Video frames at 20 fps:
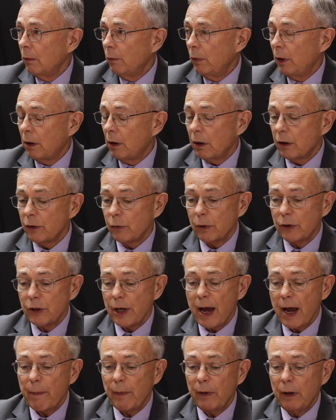Because what's
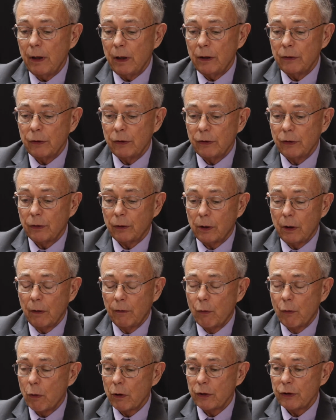happened is of
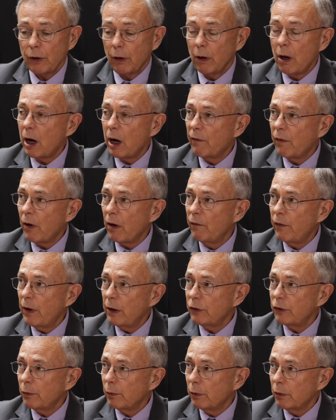course, a lot of our
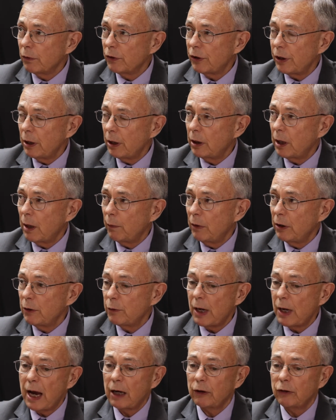vegetable seed
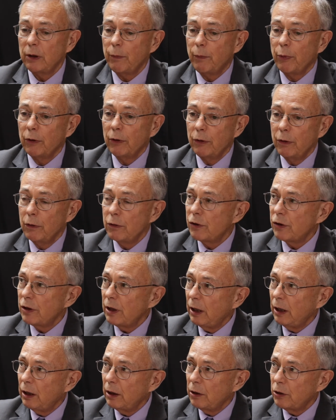companies actually produce
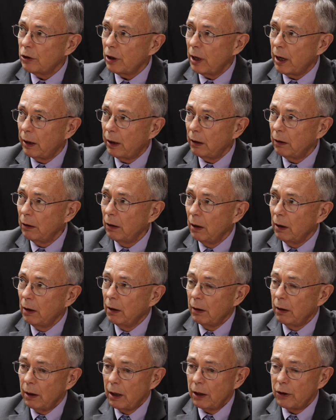seed in China.
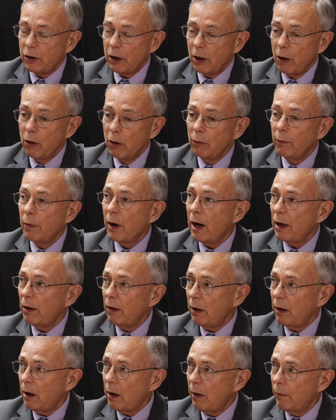It's owned by
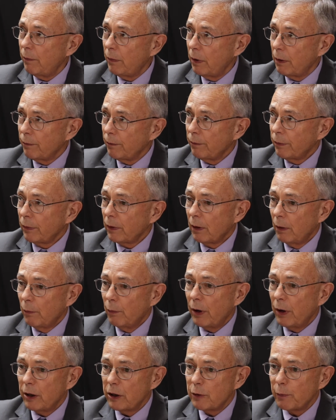them,
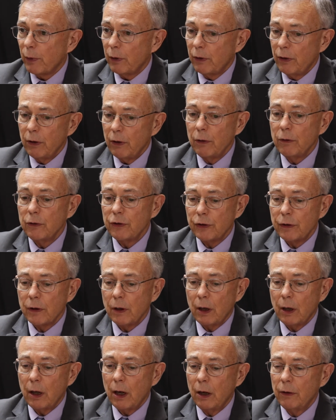but it's produced
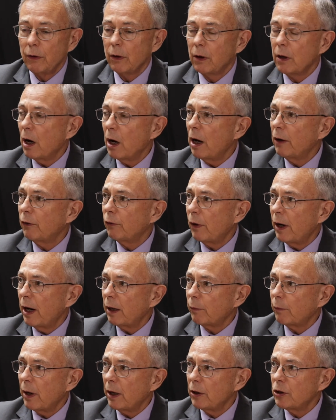under
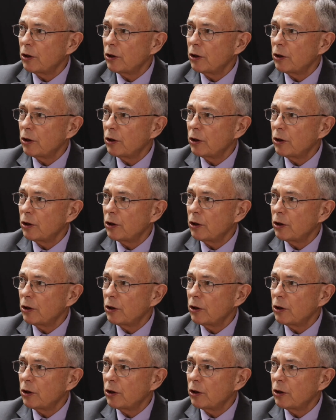contract by